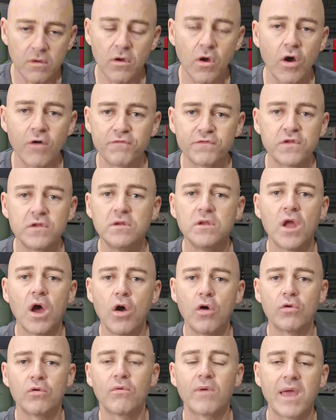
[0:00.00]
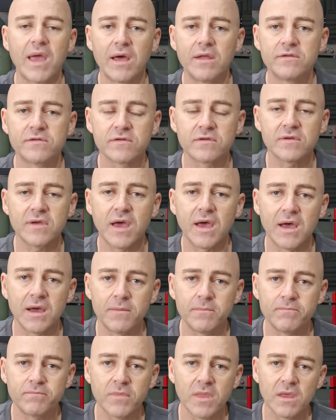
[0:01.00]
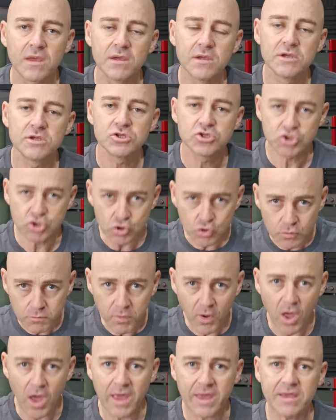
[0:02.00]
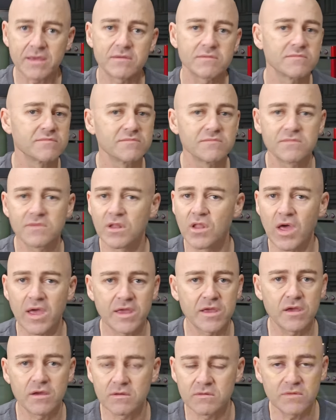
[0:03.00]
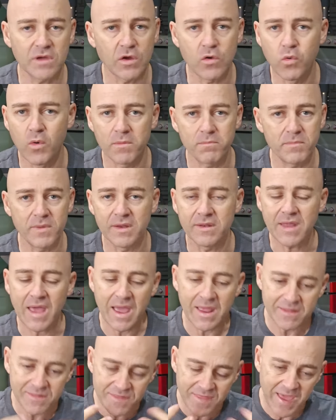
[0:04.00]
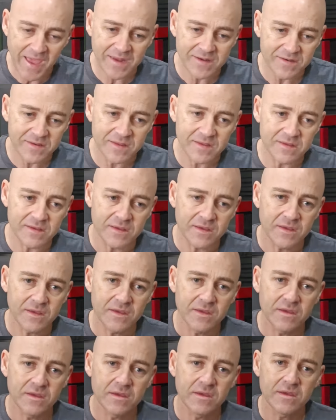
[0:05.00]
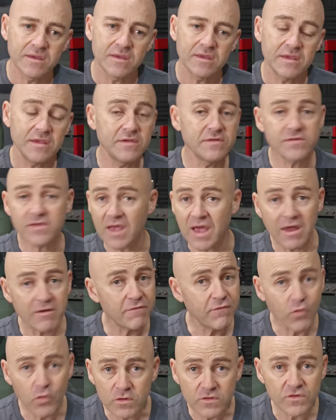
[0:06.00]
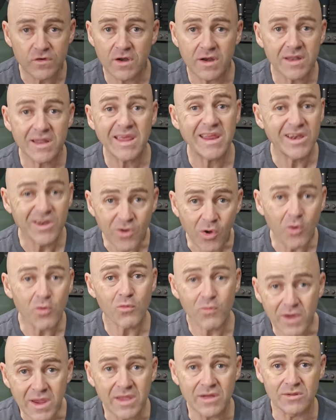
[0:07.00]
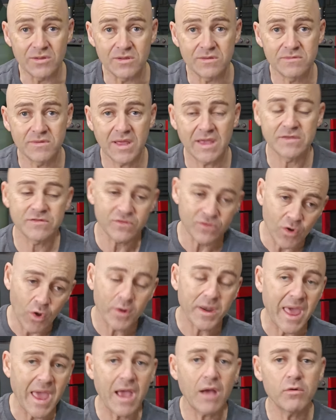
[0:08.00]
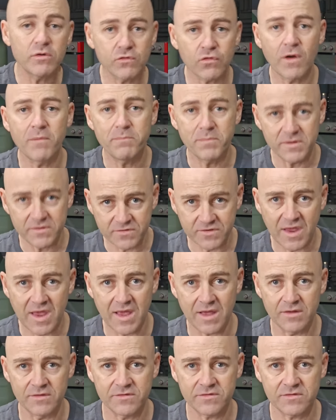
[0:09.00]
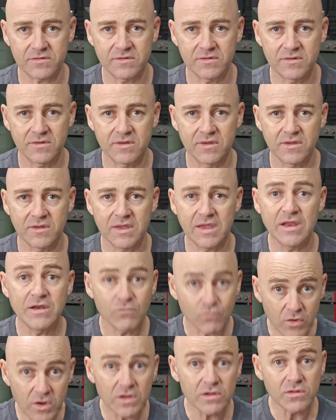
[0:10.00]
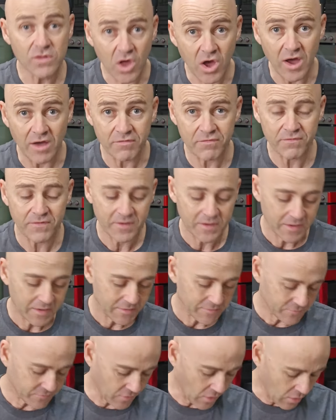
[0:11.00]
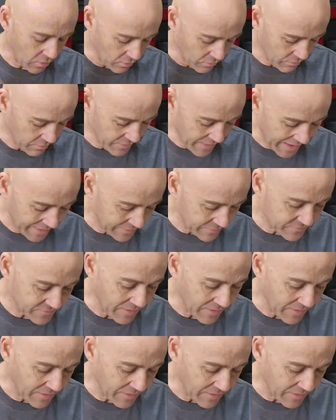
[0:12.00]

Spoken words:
often known around tube-like equipment. And that is unfortunately not real. It's not how a trumpet sounds in real life. So that is